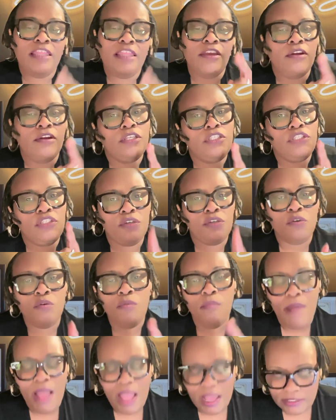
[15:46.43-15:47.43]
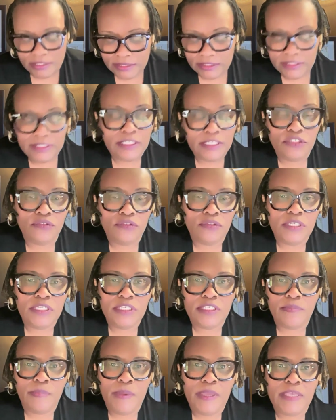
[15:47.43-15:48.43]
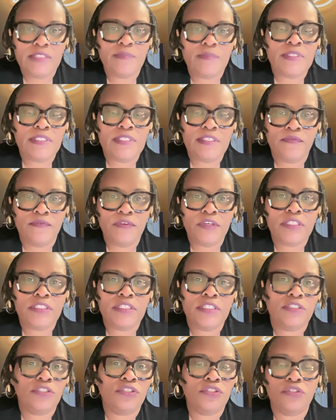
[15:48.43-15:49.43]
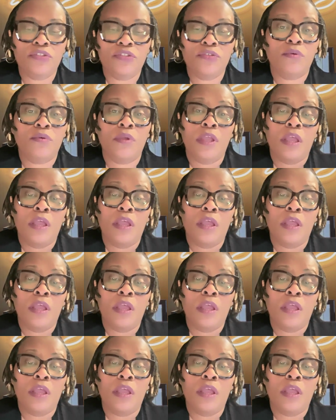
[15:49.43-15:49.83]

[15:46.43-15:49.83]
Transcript: there are two boxes that you need to pay specific attention to